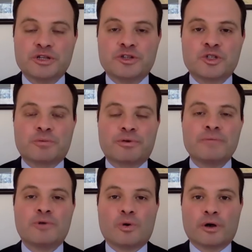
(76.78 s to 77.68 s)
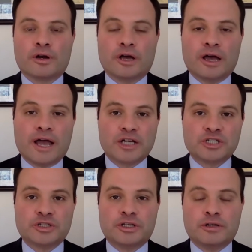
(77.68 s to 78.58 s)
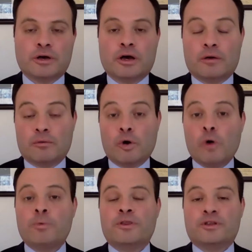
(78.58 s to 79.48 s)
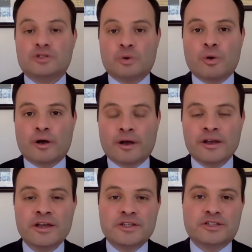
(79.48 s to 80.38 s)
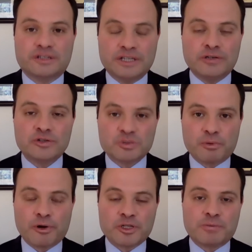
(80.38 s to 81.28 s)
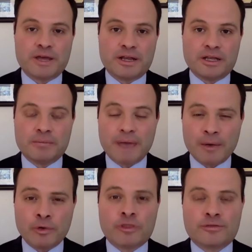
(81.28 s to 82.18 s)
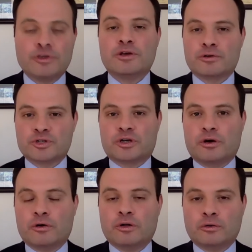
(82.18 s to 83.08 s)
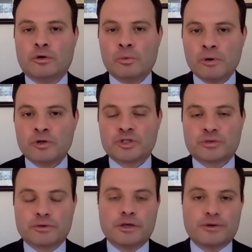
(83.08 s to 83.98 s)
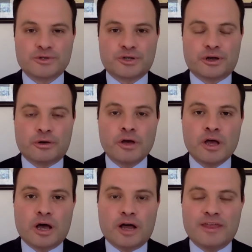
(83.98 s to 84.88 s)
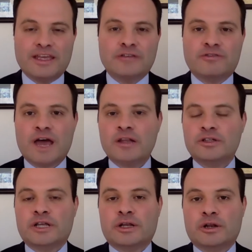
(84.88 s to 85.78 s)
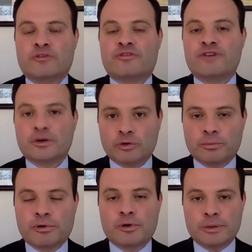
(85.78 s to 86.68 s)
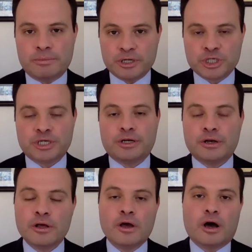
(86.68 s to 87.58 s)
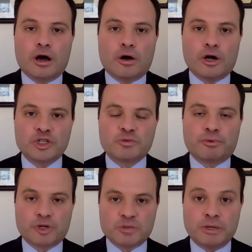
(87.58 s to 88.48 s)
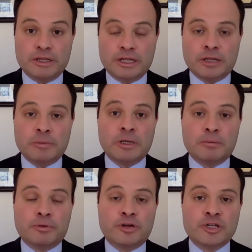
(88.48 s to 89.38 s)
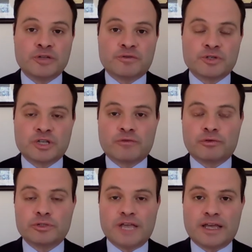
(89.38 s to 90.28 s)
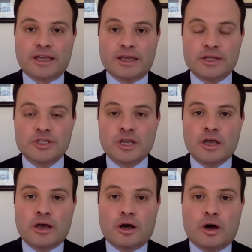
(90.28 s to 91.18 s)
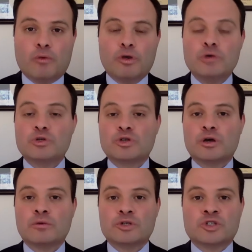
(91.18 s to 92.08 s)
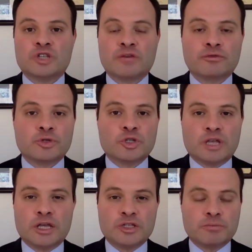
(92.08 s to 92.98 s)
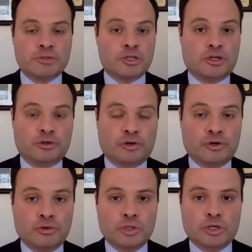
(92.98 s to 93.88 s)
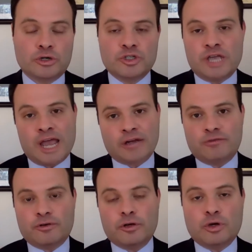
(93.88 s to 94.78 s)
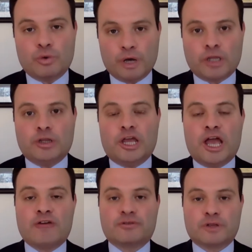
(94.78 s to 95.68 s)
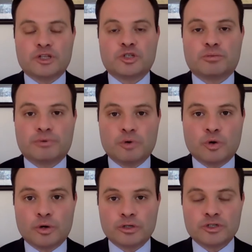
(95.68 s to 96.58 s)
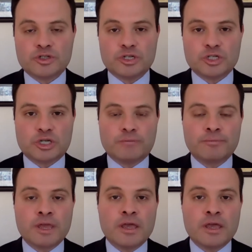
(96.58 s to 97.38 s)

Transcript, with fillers: The Supreme Court uh, actually uh, opened the door to legal sports betting about three years ago, almost three years ago. Uh, they invalidated a federal prohibition uh, on sports betting that had been in place for several decades. Uh, what you saw was several states, in particular New Jersey, act very quickly after that Supreme Court decision.